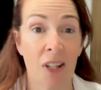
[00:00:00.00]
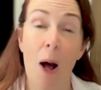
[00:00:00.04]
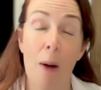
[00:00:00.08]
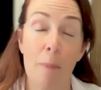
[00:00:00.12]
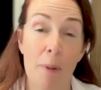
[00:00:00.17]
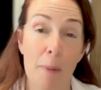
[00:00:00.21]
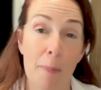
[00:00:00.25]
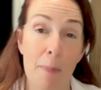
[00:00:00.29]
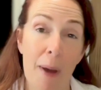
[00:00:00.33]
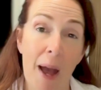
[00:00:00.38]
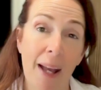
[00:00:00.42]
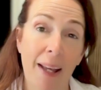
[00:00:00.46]
I'll
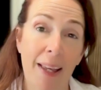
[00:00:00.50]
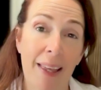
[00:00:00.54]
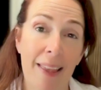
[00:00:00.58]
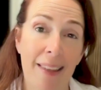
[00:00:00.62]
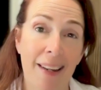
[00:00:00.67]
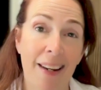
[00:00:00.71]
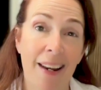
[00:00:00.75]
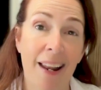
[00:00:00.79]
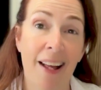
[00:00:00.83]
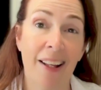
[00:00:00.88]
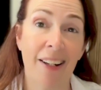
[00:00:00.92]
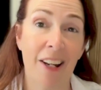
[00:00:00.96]
be back
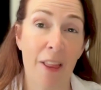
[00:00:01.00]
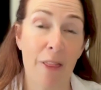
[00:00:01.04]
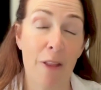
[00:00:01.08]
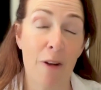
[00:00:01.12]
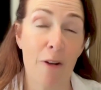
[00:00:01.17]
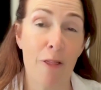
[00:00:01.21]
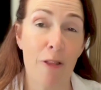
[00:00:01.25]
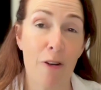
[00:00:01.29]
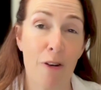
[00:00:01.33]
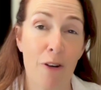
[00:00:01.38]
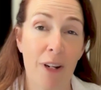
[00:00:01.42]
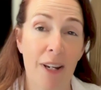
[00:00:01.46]
in
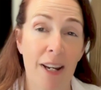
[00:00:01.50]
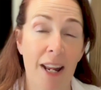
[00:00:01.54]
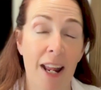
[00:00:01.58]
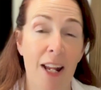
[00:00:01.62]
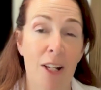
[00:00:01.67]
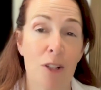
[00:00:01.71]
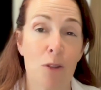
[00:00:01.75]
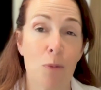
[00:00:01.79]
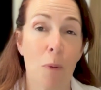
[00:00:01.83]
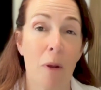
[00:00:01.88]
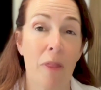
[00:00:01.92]
another 30 days